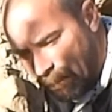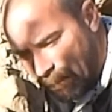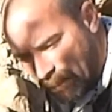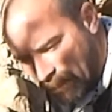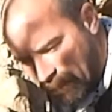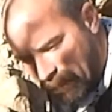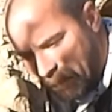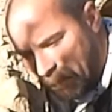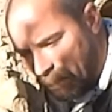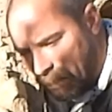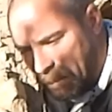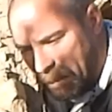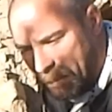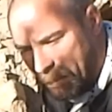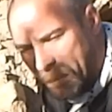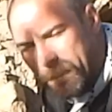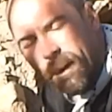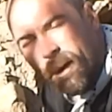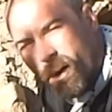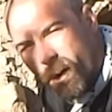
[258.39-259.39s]
still
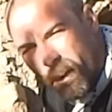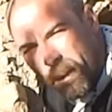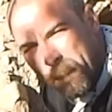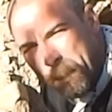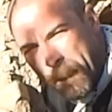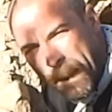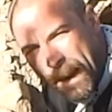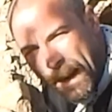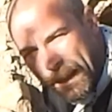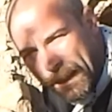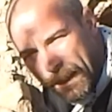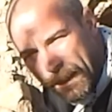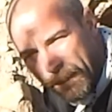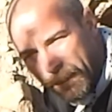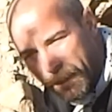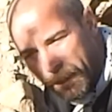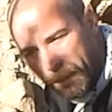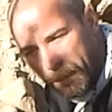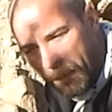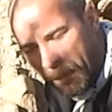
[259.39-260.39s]
into the hard pack
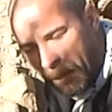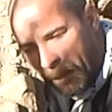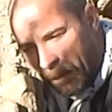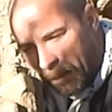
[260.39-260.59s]
area.